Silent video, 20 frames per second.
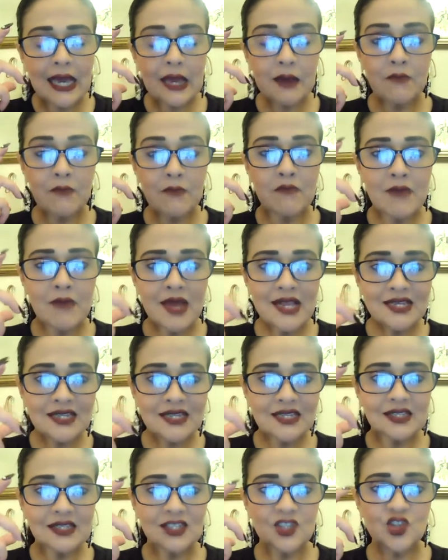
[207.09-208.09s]
a
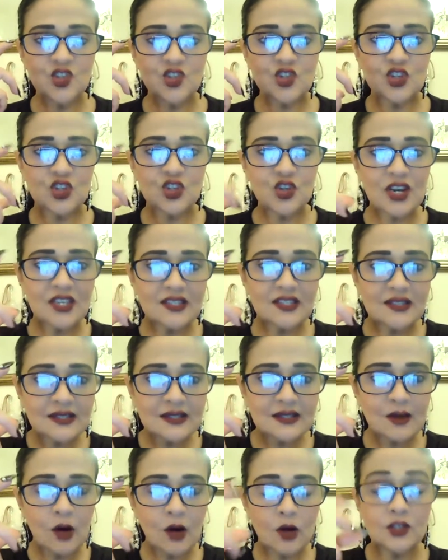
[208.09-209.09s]
mental stress